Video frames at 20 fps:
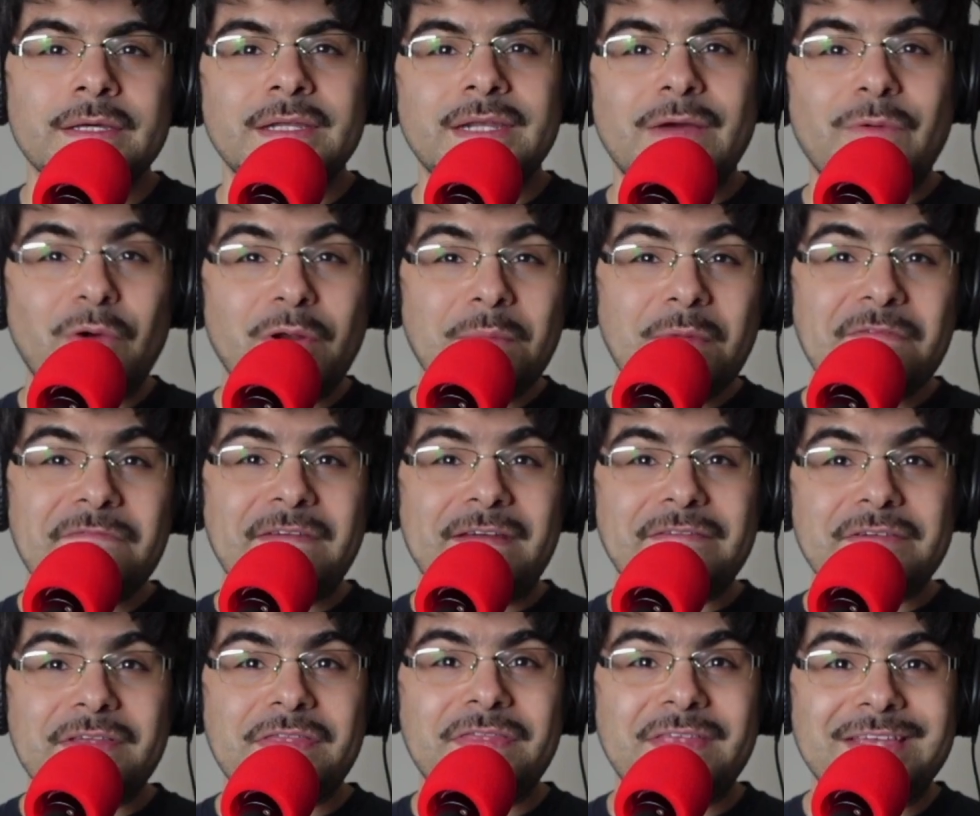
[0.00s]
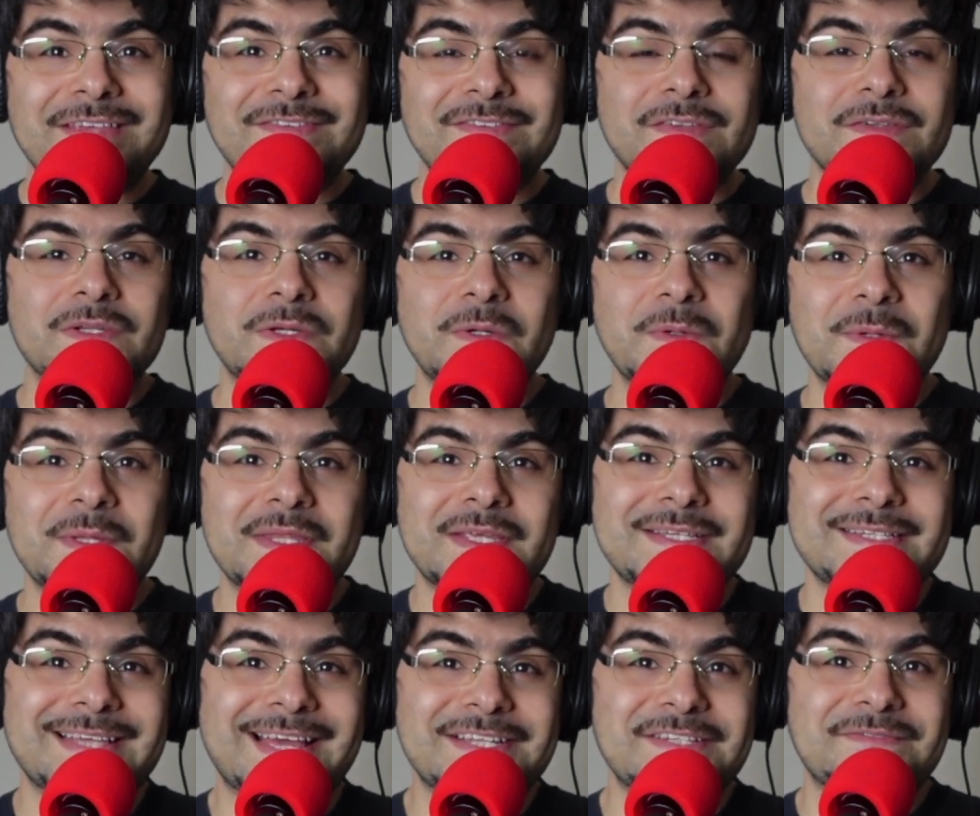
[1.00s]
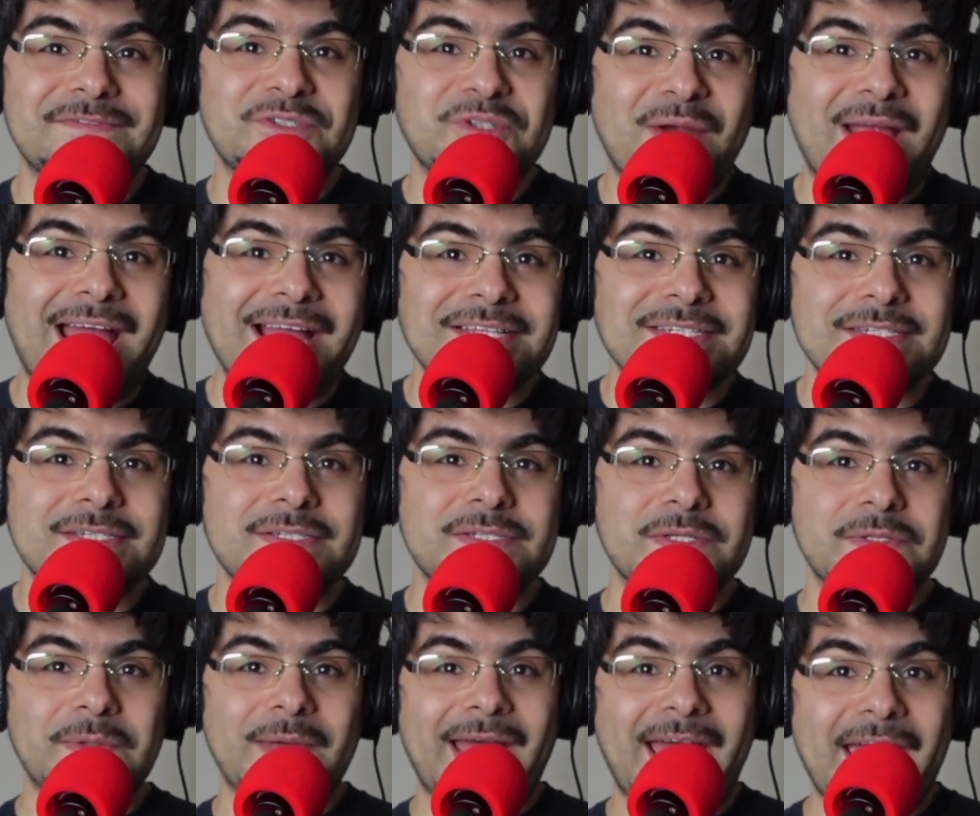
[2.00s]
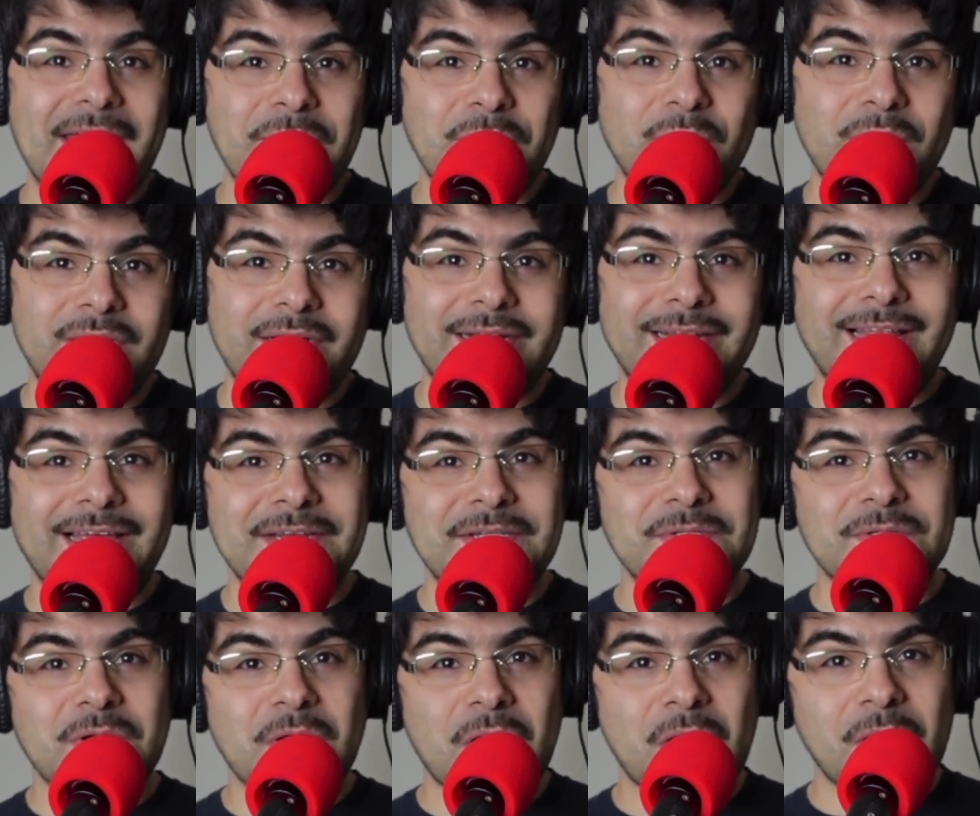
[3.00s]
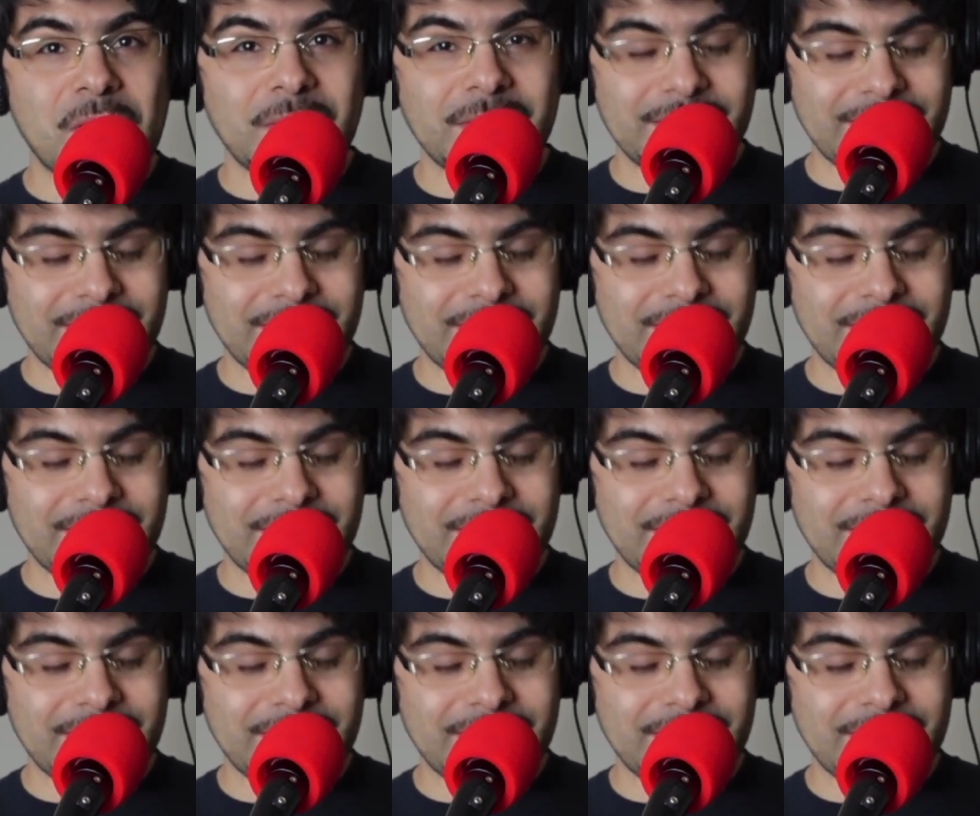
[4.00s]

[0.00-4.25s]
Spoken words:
Now, one of my favorite things to do in these kinds of tracks is to add what I like to call